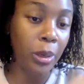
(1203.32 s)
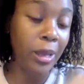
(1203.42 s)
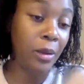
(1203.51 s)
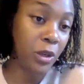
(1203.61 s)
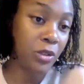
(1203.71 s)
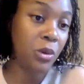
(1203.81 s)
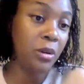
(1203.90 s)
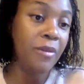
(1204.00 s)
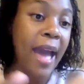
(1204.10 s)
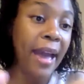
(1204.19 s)
and what sort
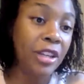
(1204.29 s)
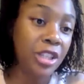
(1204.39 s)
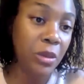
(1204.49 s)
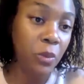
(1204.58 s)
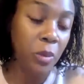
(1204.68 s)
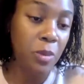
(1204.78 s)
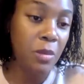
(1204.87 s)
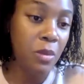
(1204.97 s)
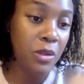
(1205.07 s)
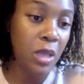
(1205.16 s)
of action would be
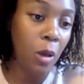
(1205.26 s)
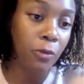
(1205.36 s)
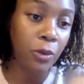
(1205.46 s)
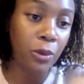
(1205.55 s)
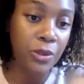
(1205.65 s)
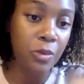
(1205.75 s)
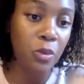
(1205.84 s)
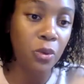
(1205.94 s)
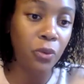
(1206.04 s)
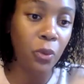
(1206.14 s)
most helpful to
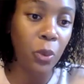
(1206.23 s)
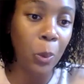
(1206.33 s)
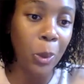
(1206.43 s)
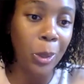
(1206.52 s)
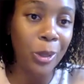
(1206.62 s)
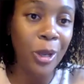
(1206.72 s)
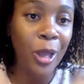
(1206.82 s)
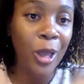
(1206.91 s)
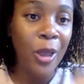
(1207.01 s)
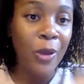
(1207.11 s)
move forward,
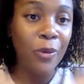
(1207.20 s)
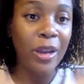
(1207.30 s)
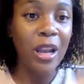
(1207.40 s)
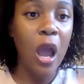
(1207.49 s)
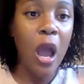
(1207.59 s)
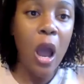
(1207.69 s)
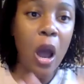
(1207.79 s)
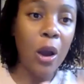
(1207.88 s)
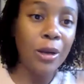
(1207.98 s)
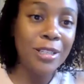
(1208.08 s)
right?
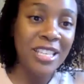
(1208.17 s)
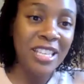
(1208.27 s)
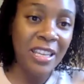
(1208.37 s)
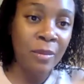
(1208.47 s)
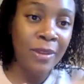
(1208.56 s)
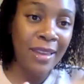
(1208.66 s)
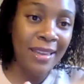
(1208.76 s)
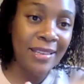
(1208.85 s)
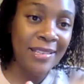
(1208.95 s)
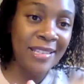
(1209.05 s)
Our team
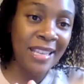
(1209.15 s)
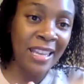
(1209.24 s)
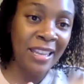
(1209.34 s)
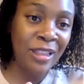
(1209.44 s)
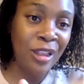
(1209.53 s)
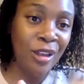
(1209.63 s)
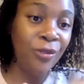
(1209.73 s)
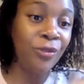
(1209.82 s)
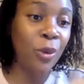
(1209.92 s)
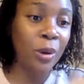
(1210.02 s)
is in the
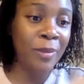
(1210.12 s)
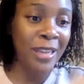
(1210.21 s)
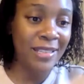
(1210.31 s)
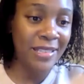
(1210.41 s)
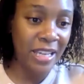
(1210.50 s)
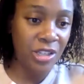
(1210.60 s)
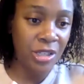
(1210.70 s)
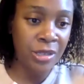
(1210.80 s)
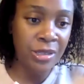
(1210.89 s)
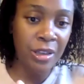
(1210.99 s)
forming
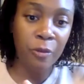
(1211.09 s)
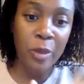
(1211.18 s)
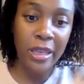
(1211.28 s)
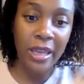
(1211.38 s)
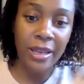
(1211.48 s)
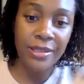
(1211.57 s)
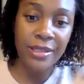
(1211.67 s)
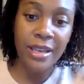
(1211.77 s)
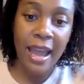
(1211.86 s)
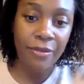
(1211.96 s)
stages of beginning
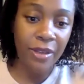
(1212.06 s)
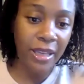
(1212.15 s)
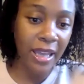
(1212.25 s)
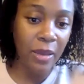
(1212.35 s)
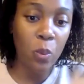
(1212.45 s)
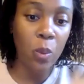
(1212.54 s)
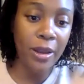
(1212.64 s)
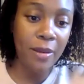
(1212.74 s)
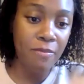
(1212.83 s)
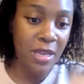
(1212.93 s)
to navigate what
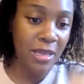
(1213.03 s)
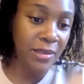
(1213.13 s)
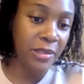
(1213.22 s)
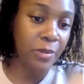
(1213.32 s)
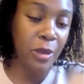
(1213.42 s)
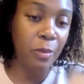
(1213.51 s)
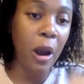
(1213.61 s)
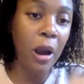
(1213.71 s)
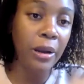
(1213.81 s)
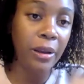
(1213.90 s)
it means to be
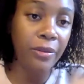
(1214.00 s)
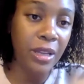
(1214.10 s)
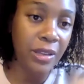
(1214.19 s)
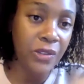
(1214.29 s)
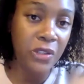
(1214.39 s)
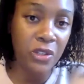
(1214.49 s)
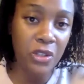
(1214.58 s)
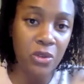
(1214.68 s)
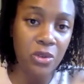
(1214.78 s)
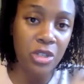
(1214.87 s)
part of an
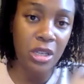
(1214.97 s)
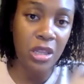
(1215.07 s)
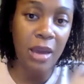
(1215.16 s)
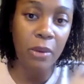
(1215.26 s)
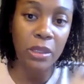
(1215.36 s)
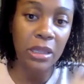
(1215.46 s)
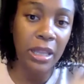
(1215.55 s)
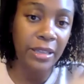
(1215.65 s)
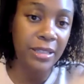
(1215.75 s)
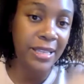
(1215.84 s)
institution that would
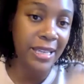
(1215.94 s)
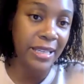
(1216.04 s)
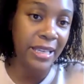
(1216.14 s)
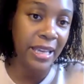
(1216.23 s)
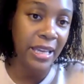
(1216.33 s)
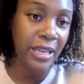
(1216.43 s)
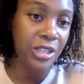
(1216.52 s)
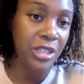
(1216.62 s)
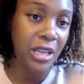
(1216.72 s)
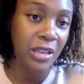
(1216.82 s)
like to
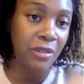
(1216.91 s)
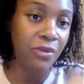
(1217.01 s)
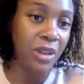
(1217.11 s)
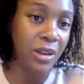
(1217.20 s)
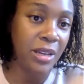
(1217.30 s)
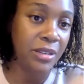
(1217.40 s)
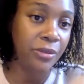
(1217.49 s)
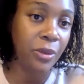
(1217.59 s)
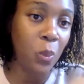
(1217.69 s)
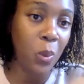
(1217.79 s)
engage in very
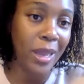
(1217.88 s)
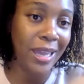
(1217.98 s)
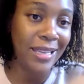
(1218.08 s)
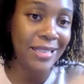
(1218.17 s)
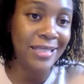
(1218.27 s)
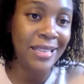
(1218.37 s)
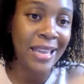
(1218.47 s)
different ways.